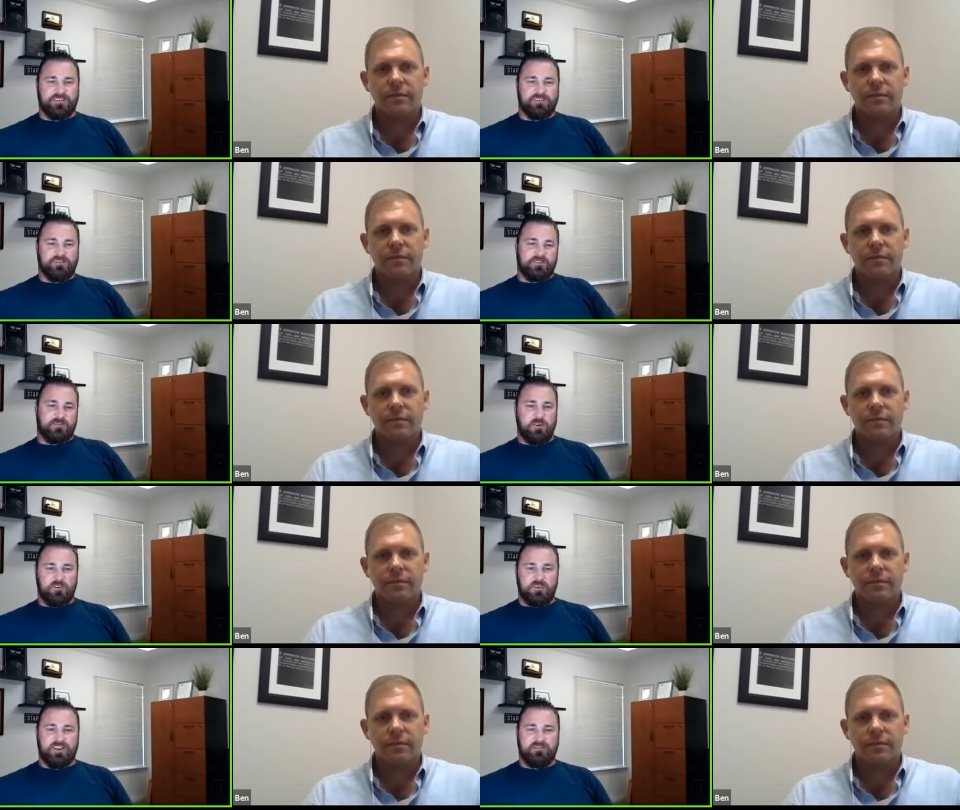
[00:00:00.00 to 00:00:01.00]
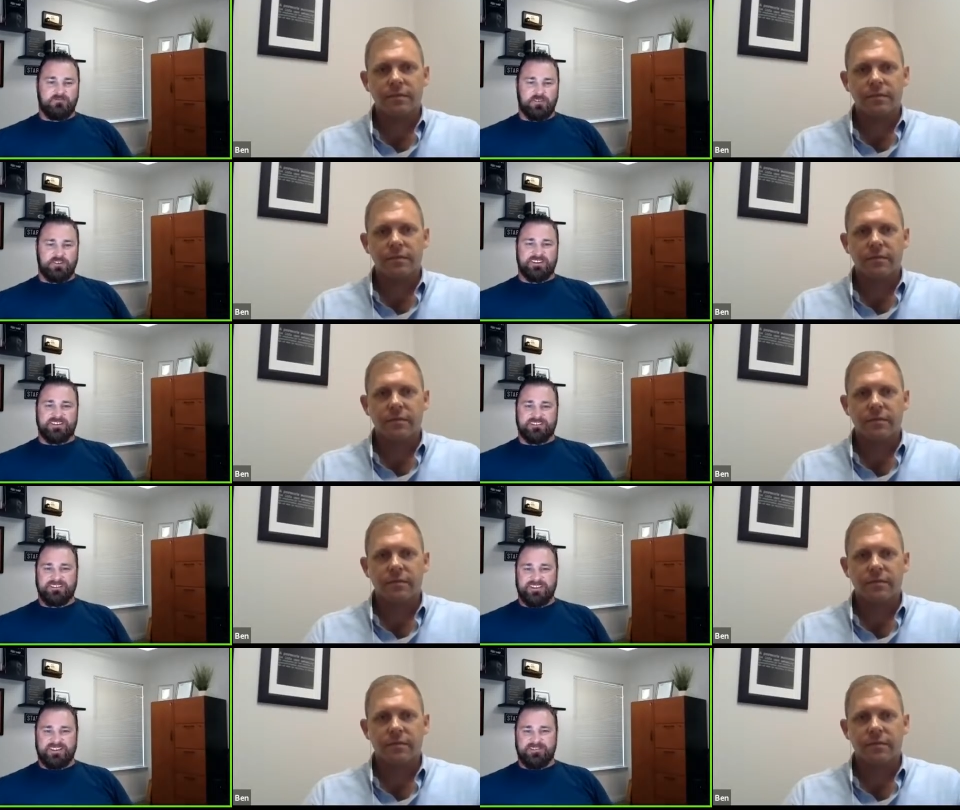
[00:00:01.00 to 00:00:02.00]
Speaker 1: They're, they're motivated and working and,
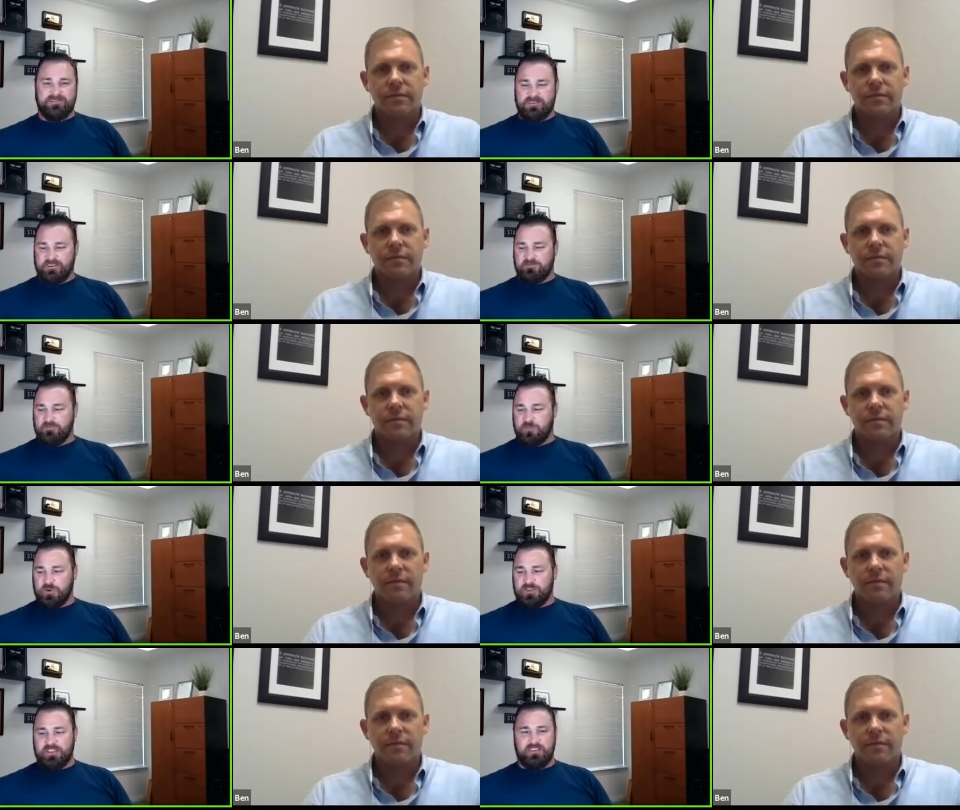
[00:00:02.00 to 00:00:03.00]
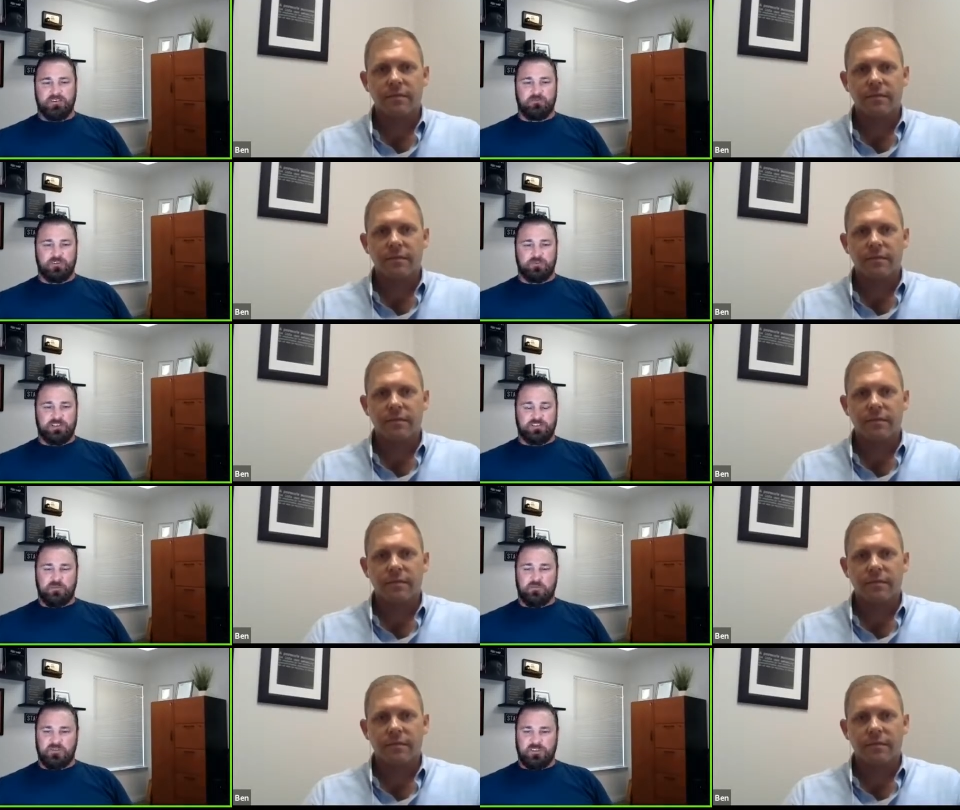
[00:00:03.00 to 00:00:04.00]
and, and putting in that good work because they
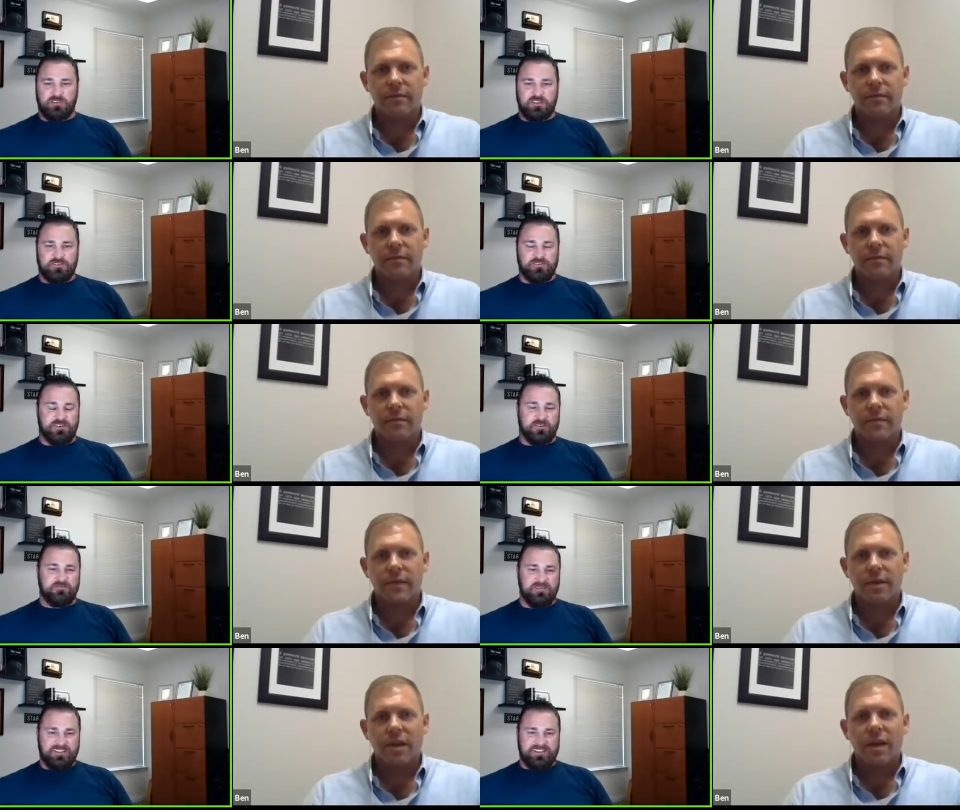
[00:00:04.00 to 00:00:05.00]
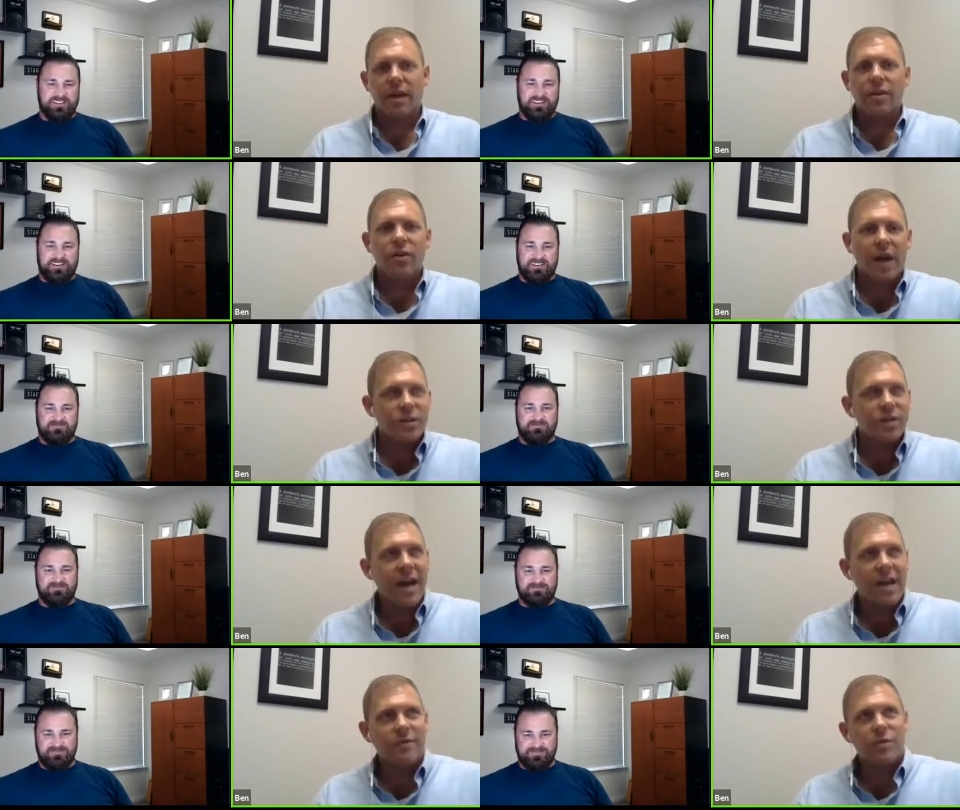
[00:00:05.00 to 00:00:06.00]
believe in their leaders. So,
Speaker 2: you know, I used to
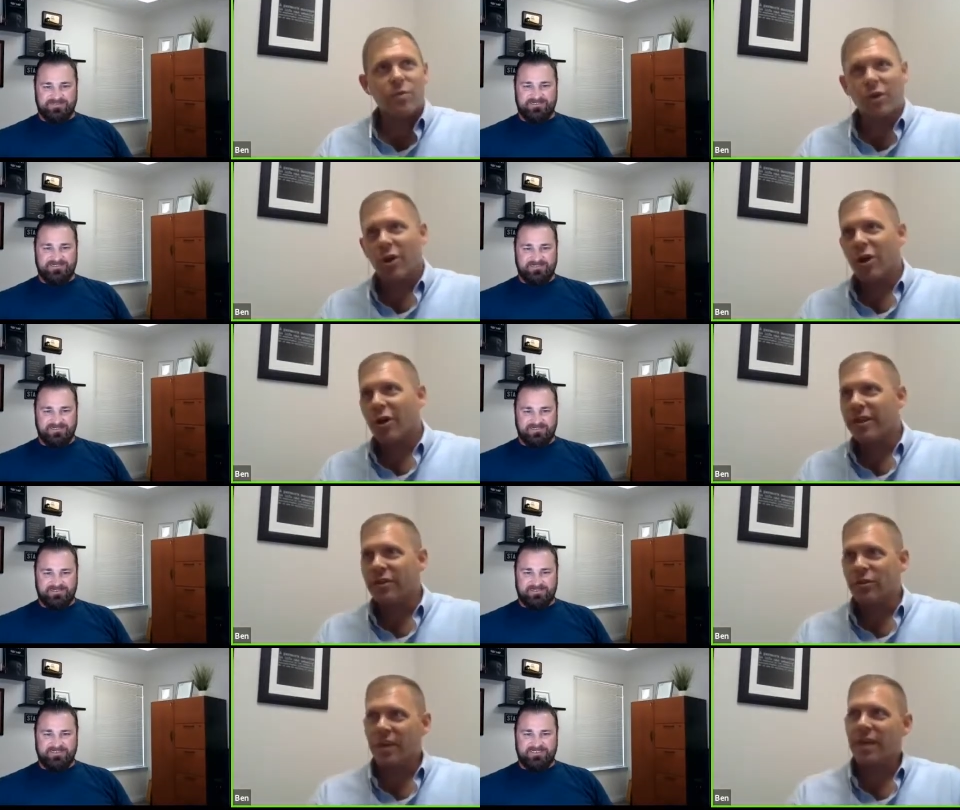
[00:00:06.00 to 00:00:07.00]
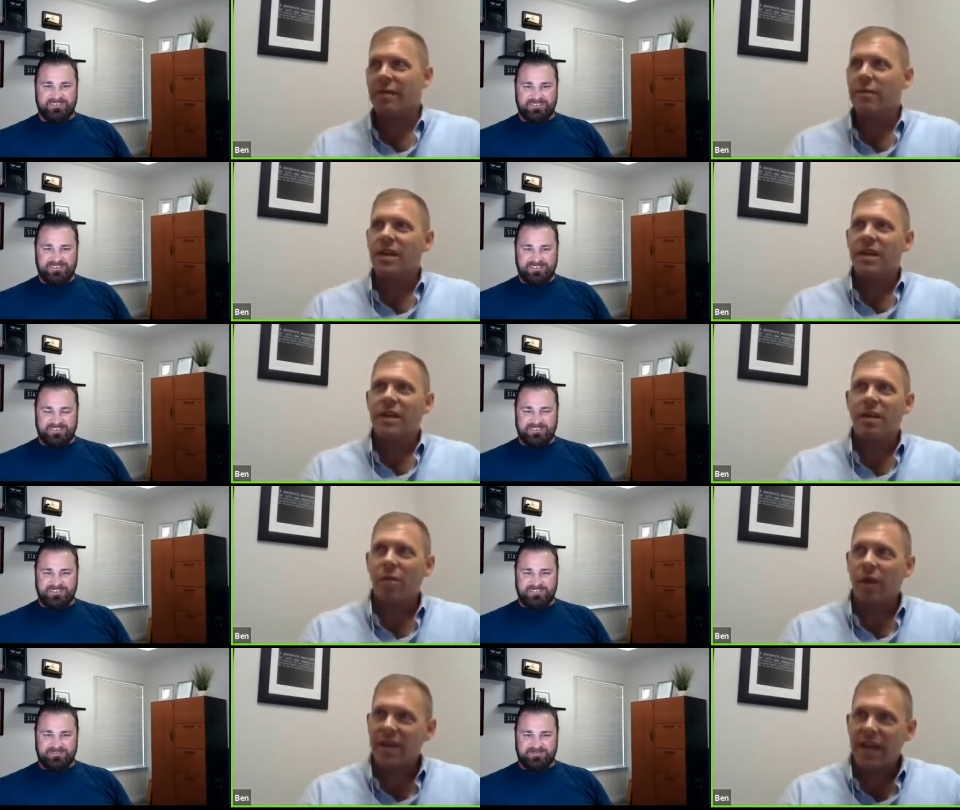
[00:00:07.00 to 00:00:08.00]
have this recurring dream that
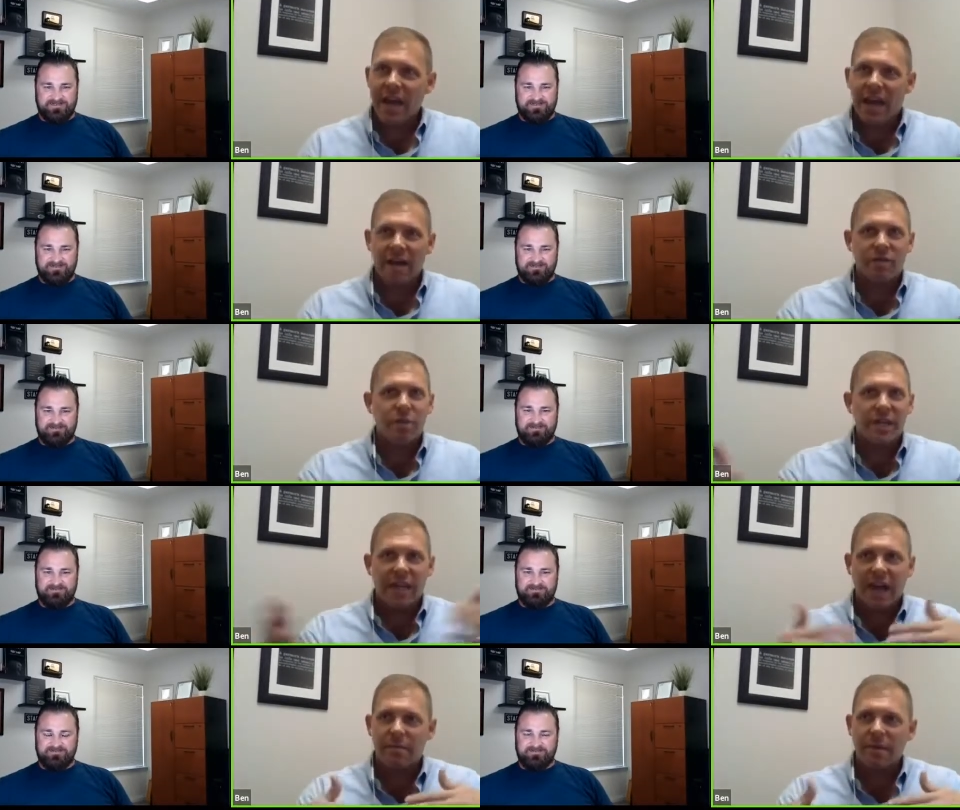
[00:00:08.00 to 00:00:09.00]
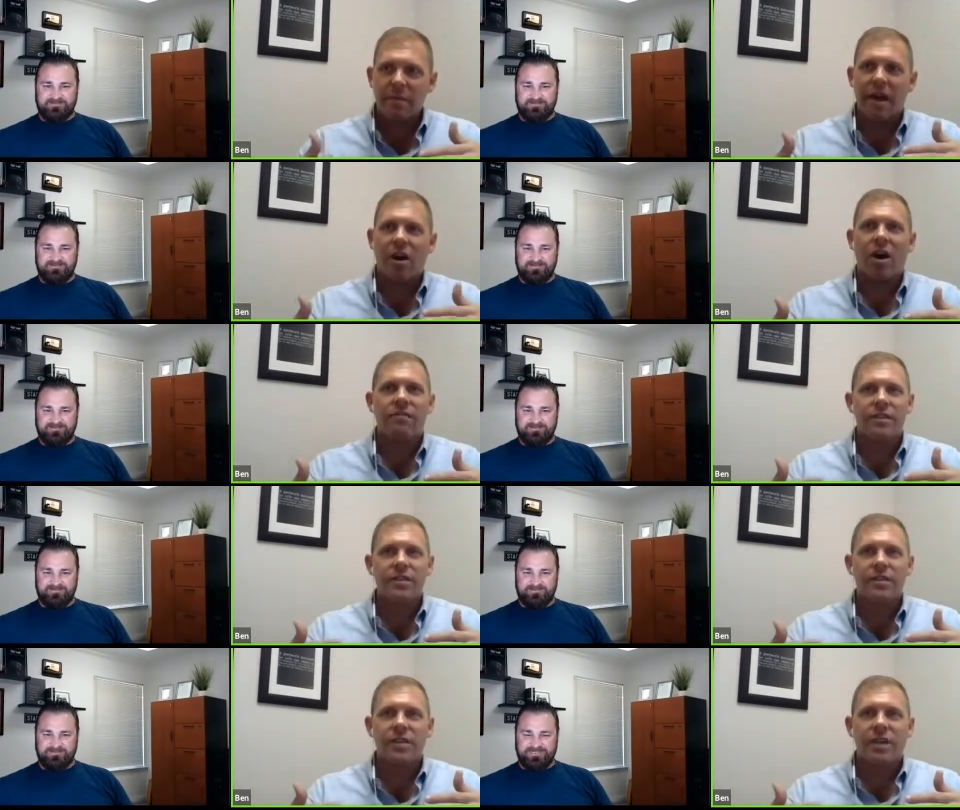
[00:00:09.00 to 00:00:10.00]
one day everybody came into my
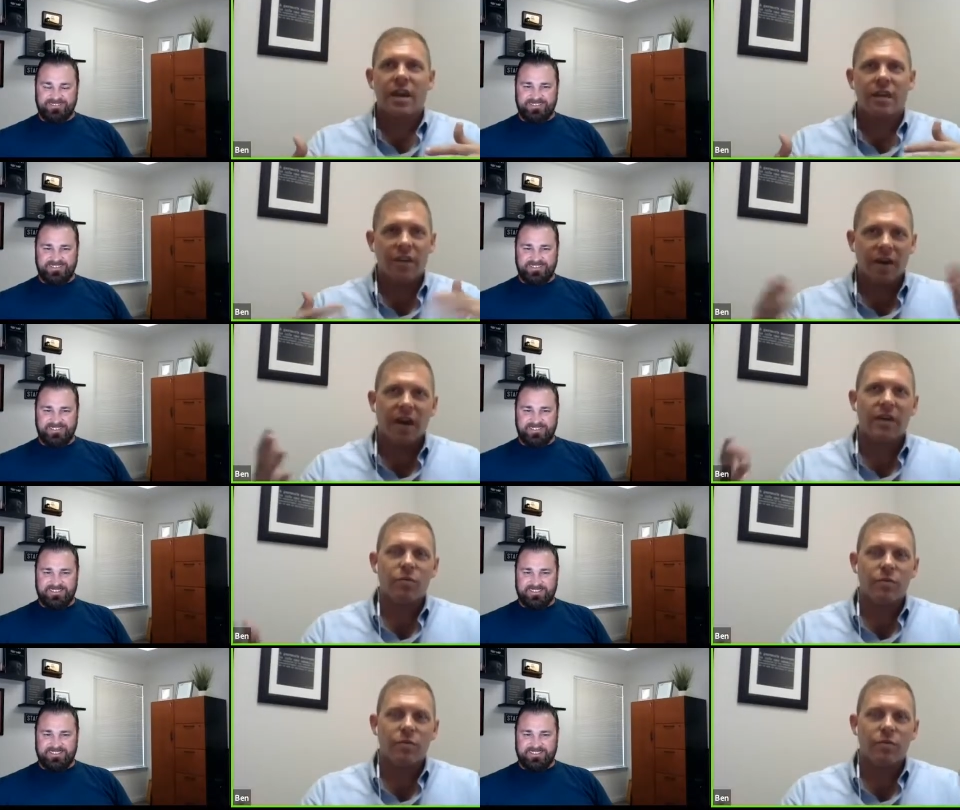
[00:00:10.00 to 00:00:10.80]
office and they're like, "We